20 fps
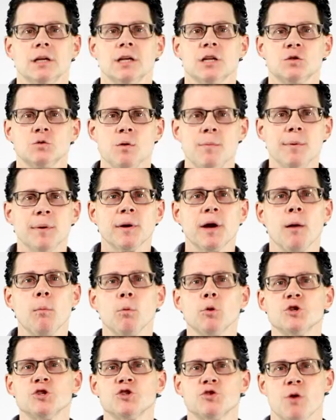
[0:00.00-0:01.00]
As we become
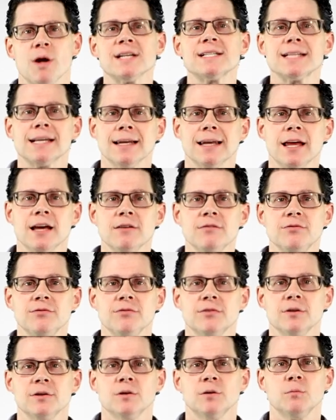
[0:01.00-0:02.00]
more stressed in
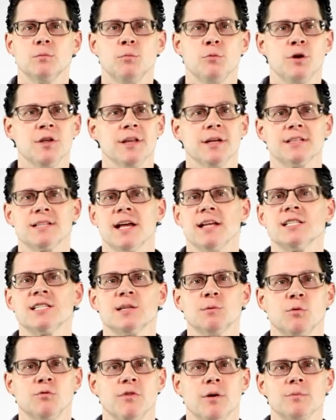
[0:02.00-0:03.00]
life, breathing tends
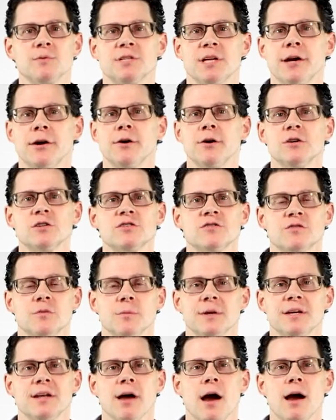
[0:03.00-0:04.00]
to move upstairs from
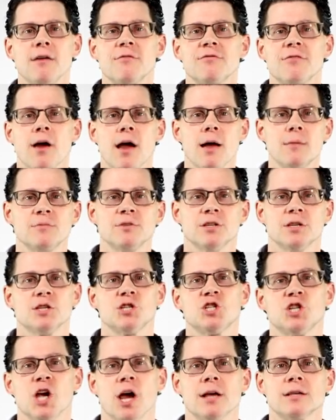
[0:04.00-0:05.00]
the diaphragm to the
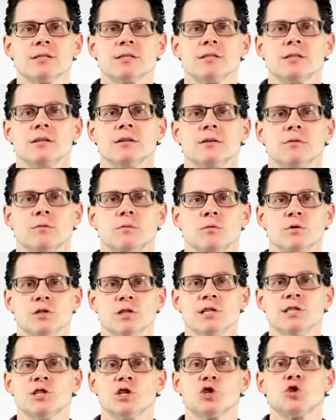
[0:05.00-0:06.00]
chest, which
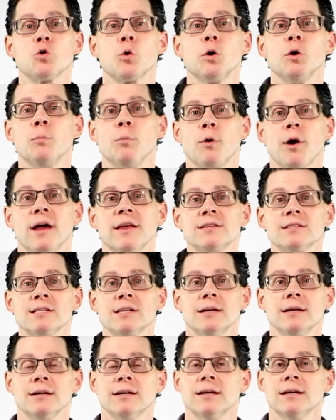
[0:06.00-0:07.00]
leads to shorter breaths,
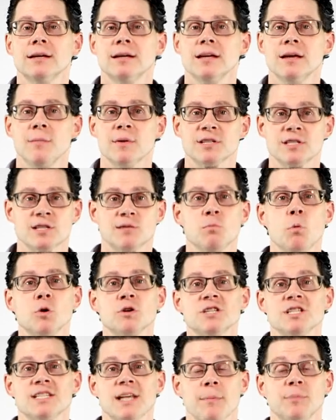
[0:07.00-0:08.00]
makes us more
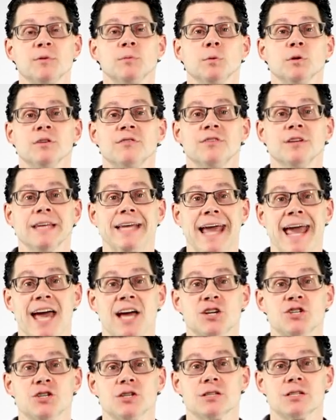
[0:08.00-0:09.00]
susceptible to feeling
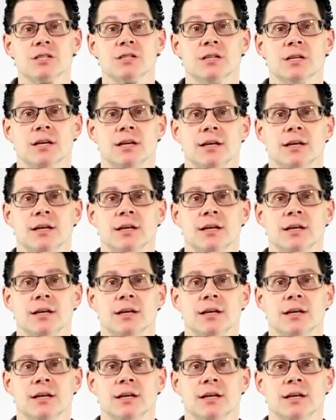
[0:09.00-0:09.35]
anxious.